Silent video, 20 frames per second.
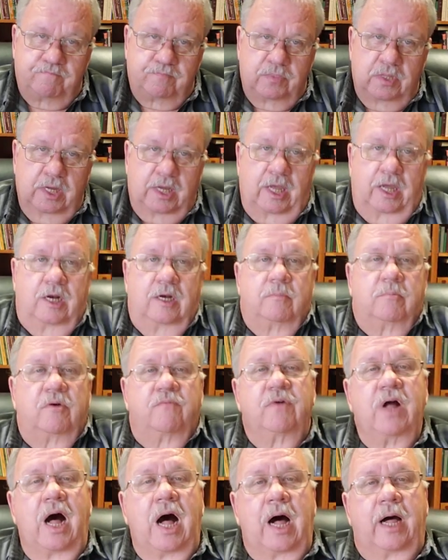the kingdom
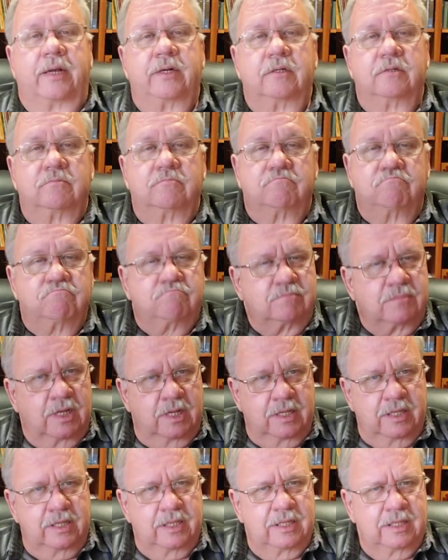of God a
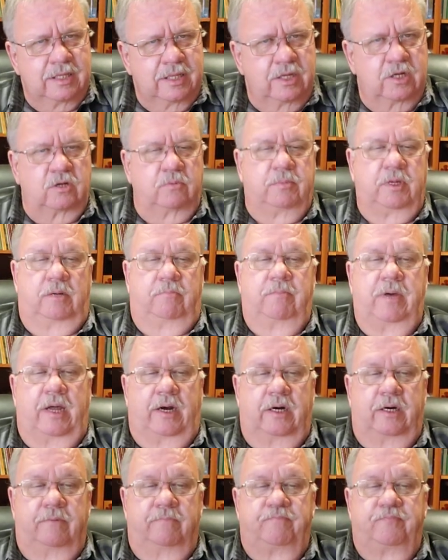little bit
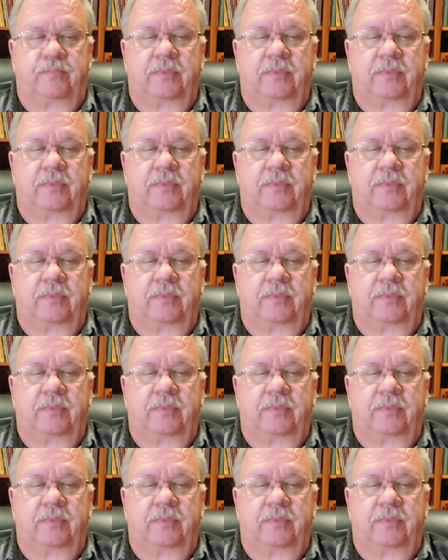better.